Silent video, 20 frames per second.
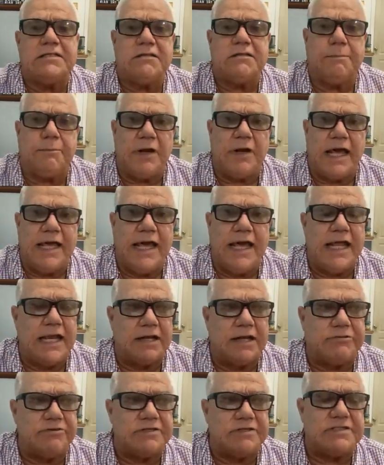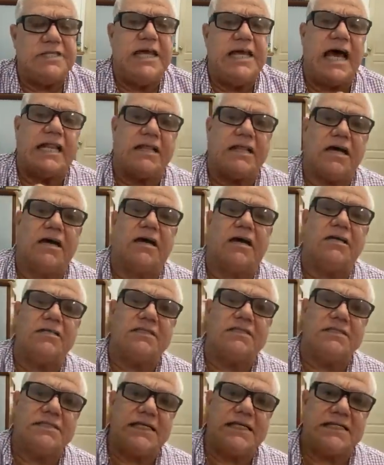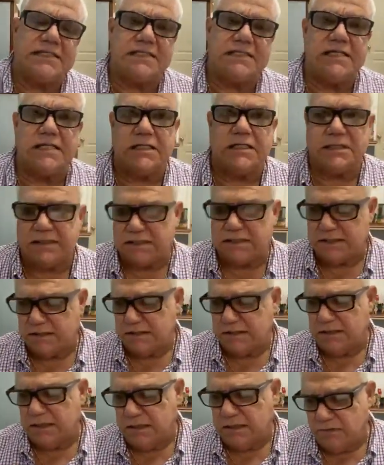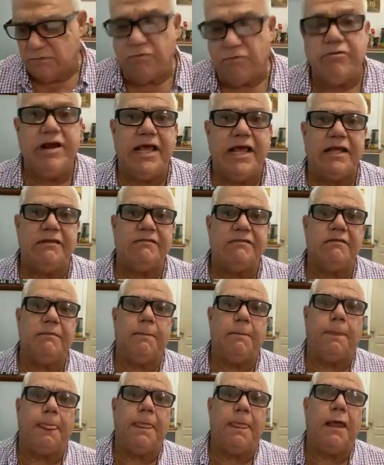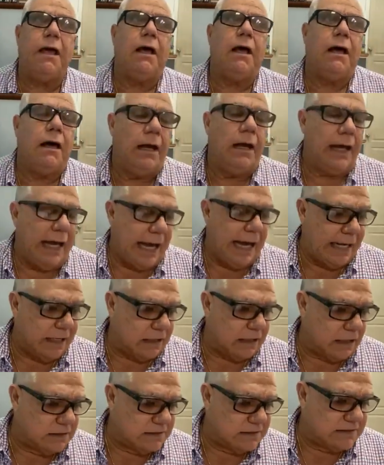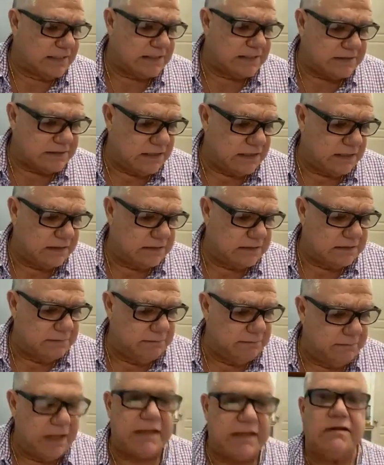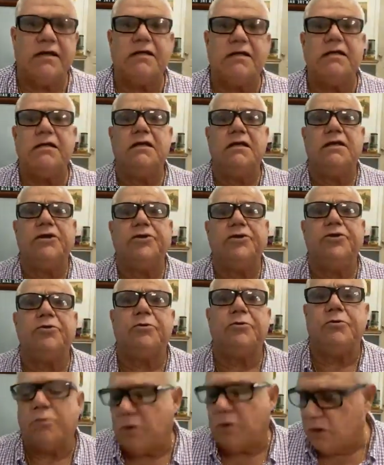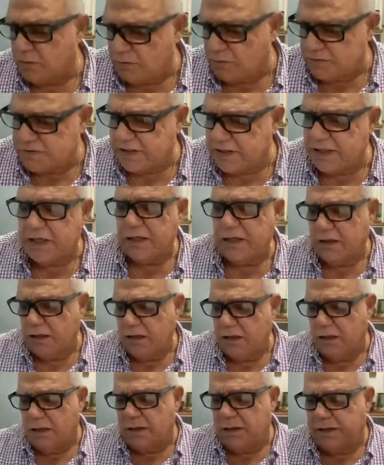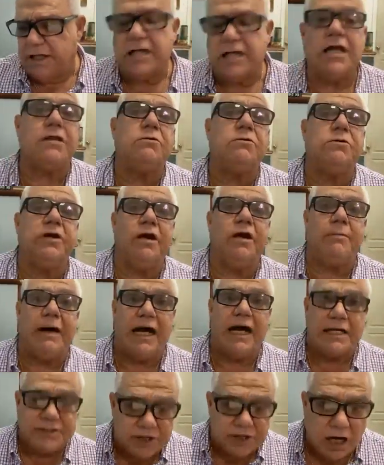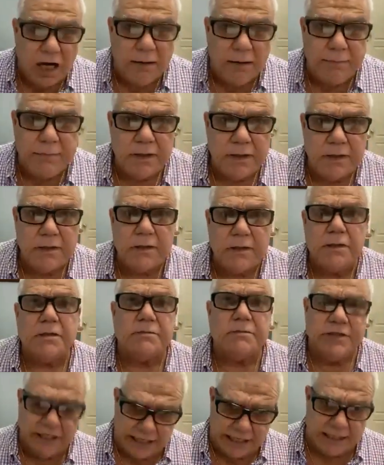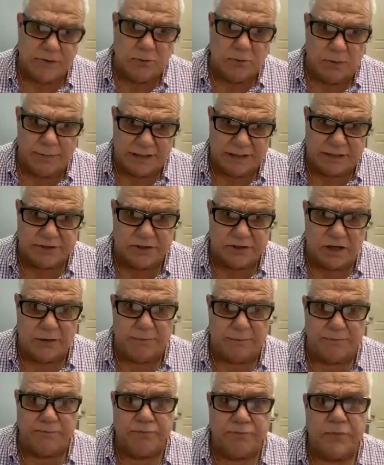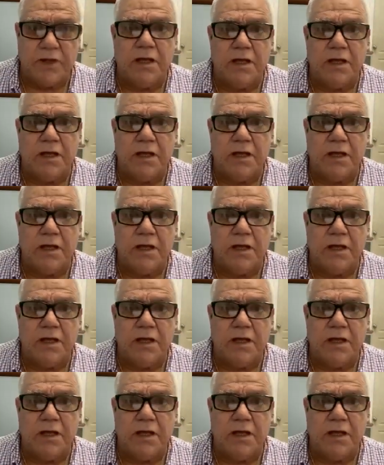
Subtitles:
and supply electricity at a consistent rate and a consistent method, you would want to say they're not doing a bad job, they can do a better job.